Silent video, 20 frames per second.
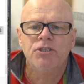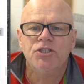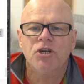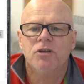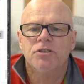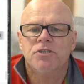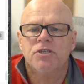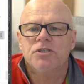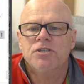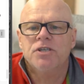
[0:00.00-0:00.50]

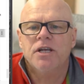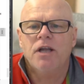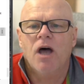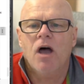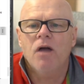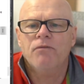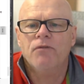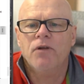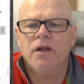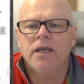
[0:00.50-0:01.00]
Johnson said,
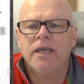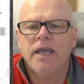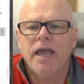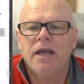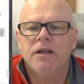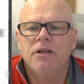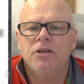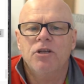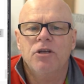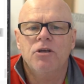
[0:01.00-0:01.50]
hopefully
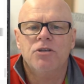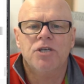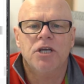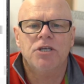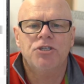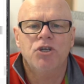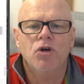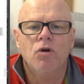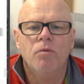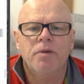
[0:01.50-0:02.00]
Canon use their
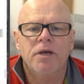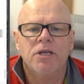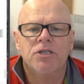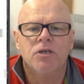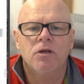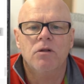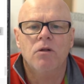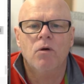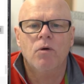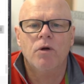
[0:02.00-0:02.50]
dual pixel